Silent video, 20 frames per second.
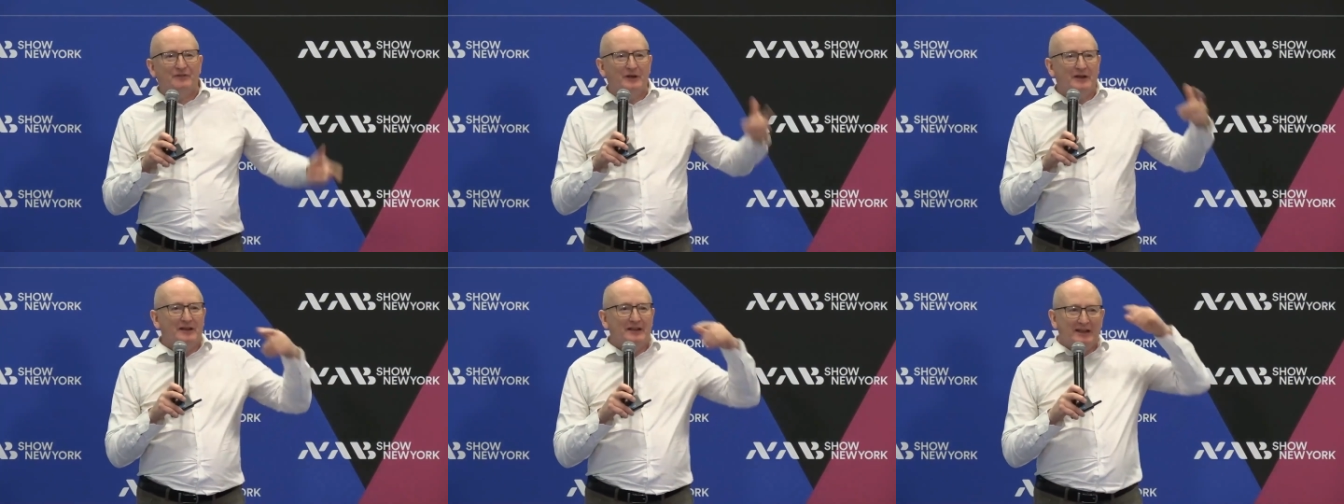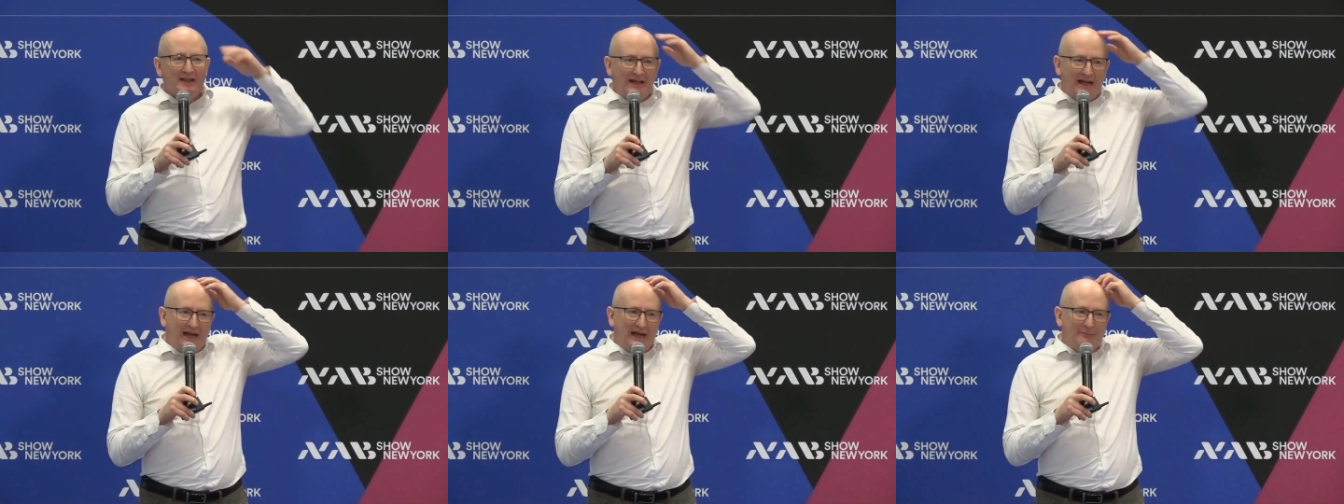If
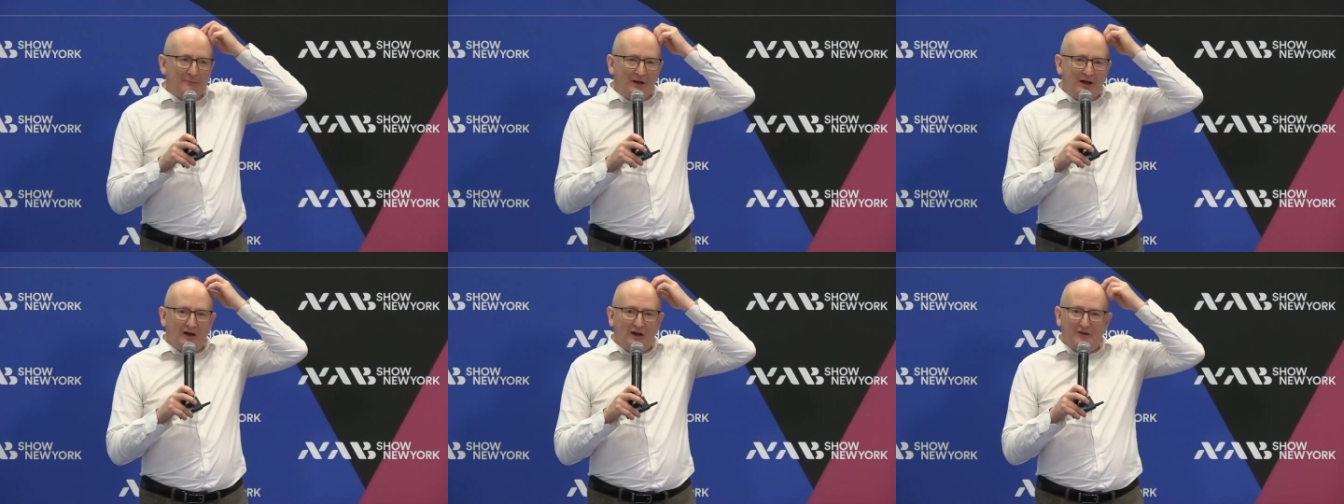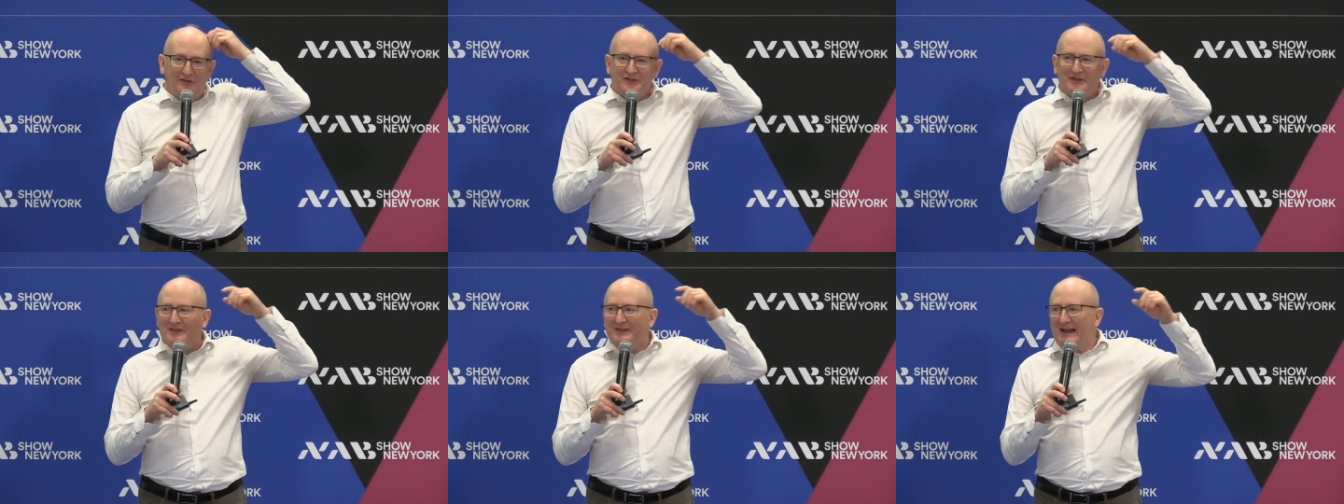we
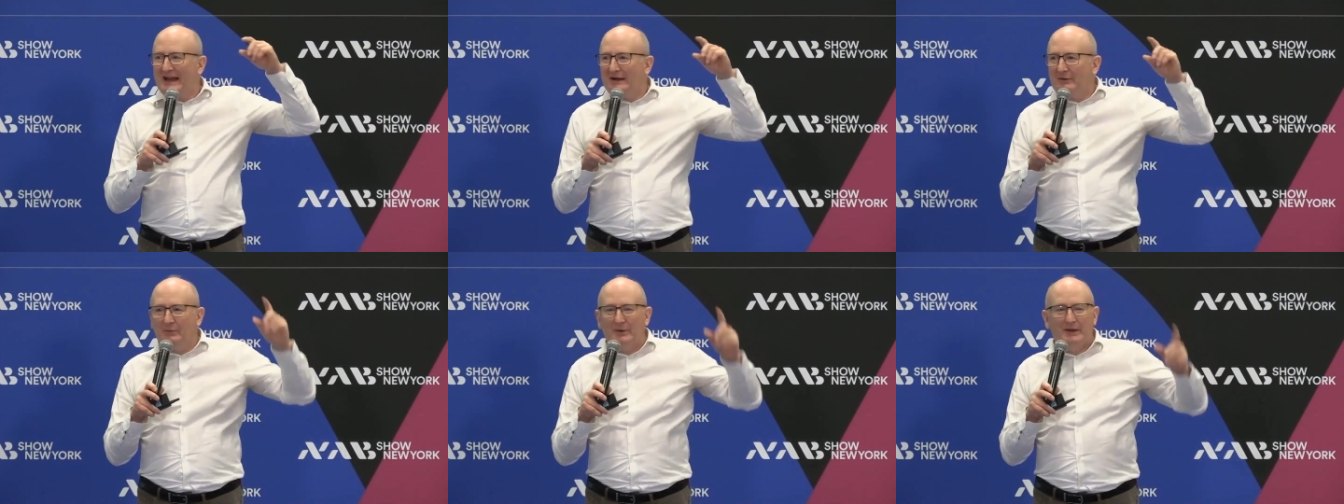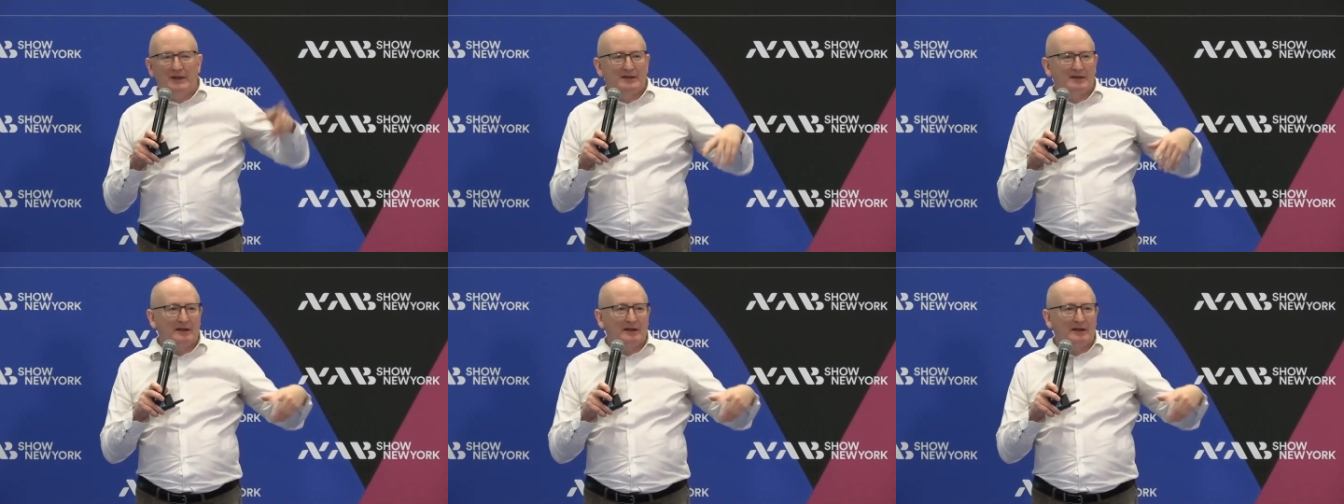after that,